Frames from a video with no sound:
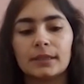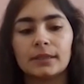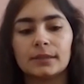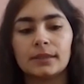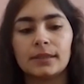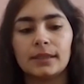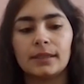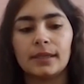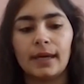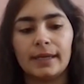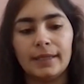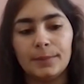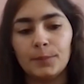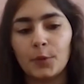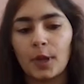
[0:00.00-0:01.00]
The
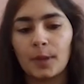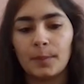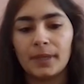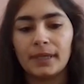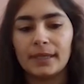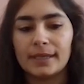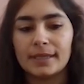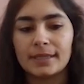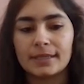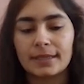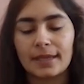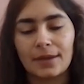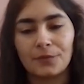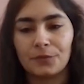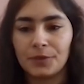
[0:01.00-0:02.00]
unemployment
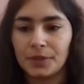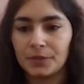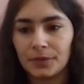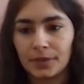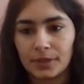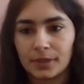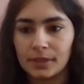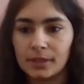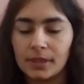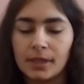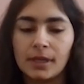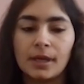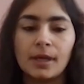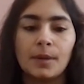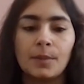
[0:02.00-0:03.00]
is everywhere,
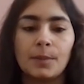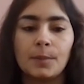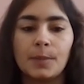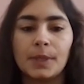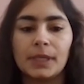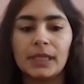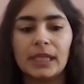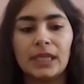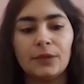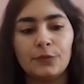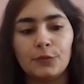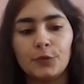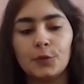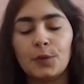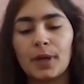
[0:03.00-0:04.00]
but
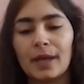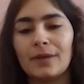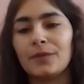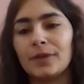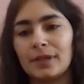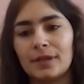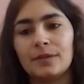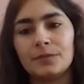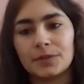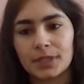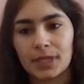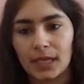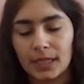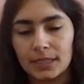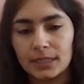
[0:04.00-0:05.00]
if you have enough
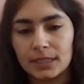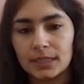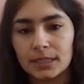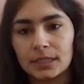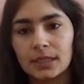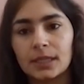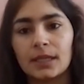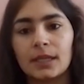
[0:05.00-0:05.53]
skills